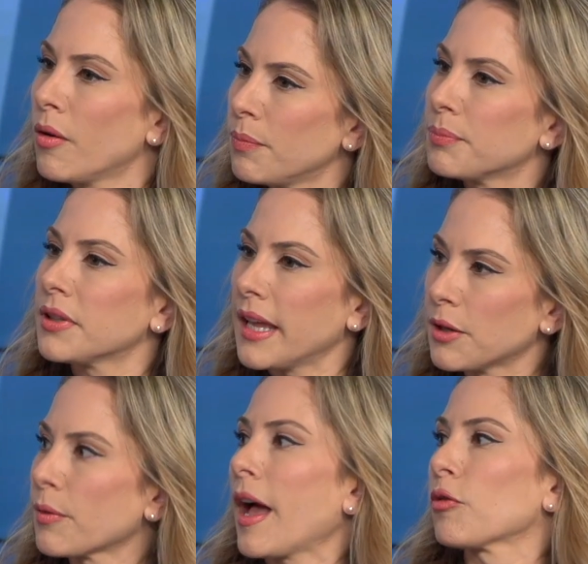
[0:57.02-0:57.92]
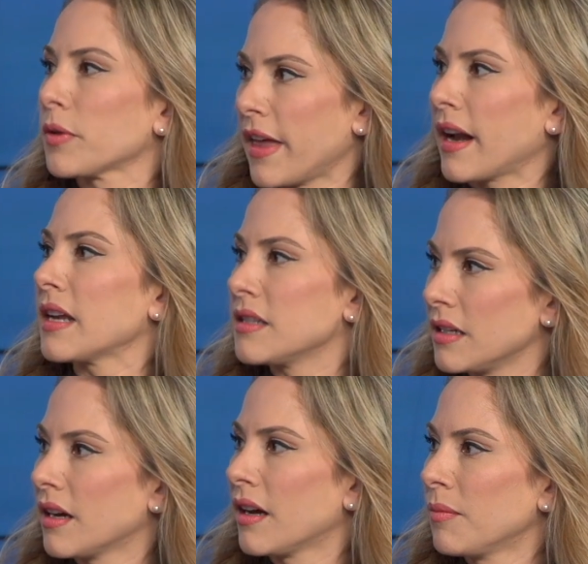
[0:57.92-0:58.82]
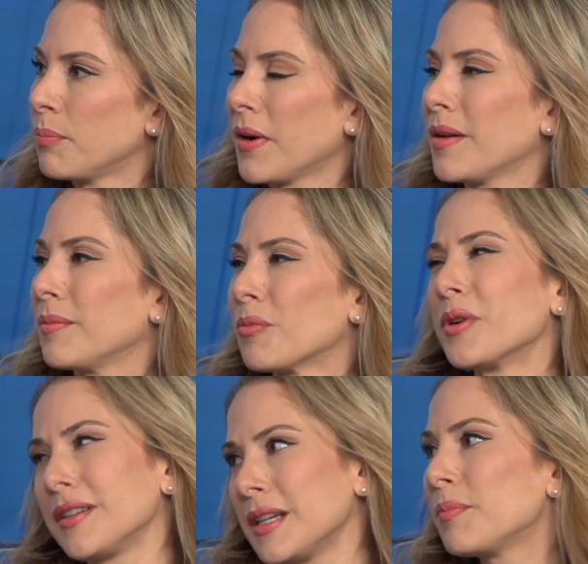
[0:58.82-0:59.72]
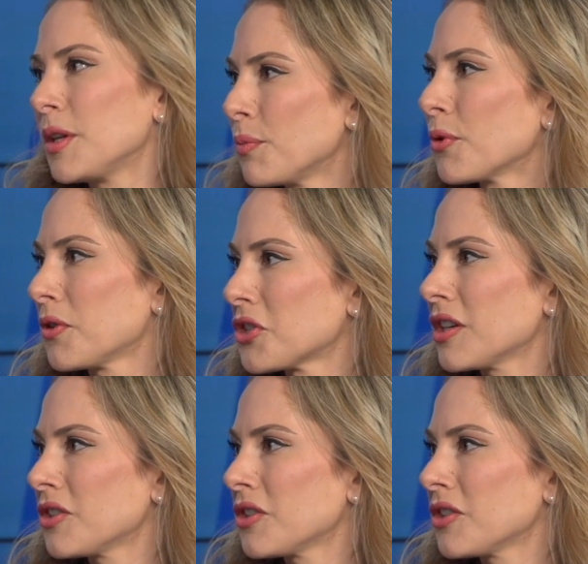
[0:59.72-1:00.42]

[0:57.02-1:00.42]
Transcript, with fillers: played around with that idea, but really Pete Buttigieg?